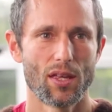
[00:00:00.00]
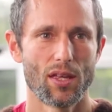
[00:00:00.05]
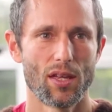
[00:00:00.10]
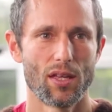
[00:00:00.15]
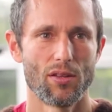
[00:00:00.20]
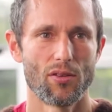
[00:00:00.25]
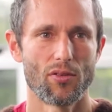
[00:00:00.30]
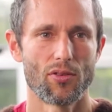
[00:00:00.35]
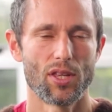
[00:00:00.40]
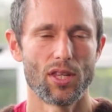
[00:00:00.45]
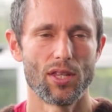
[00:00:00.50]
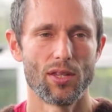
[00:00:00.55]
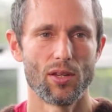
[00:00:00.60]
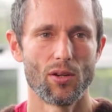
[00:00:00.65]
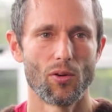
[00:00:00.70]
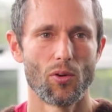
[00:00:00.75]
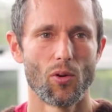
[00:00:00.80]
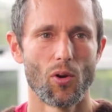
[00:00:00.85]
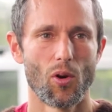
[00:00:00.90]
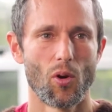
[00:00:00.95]
in
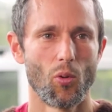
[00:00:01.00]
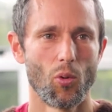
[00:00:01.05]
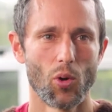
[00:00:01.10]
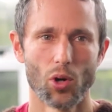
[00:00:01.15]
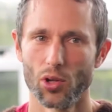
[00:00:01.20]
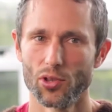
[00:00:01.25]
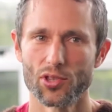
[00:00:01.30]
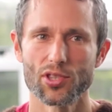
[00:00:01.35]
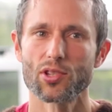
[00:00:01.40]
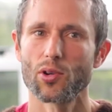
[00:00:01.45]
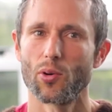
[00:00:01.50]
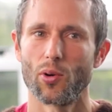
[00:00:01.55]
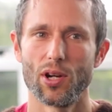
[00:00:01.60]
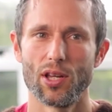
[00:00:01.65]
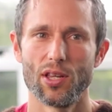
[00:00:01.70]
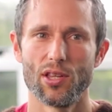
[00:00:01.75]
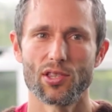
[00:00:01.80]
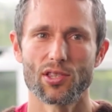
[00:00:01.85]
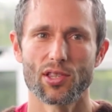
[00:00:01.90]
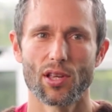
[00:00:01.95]
the world
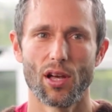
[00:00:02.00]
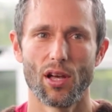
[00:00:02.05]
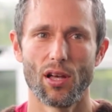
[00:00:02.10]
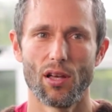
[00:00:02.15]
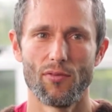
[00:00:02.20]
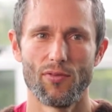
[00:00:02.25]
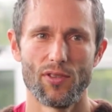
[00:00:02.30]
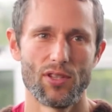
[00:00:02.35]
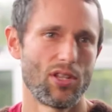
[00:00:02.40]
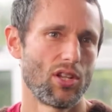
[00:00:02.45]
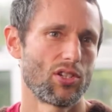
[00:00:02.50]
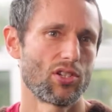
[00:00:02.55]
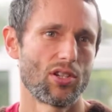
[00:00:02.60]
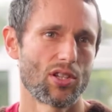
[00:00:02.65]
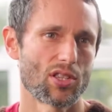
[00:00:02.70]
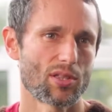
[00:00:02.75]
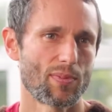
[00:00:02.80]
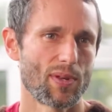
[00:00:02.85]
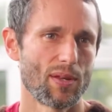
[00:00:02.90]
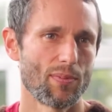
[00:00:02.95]
stories of
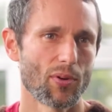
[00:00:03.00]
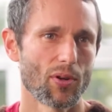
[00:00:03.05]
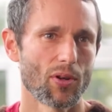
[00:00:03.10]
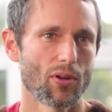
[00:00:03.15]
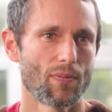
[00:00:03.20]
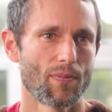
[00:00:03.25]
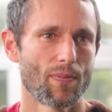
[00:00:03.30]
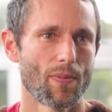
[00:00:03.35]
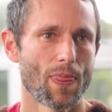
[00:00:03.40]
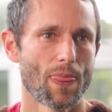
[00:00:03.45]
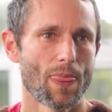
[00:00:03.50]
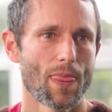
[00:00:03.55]
indigenous people.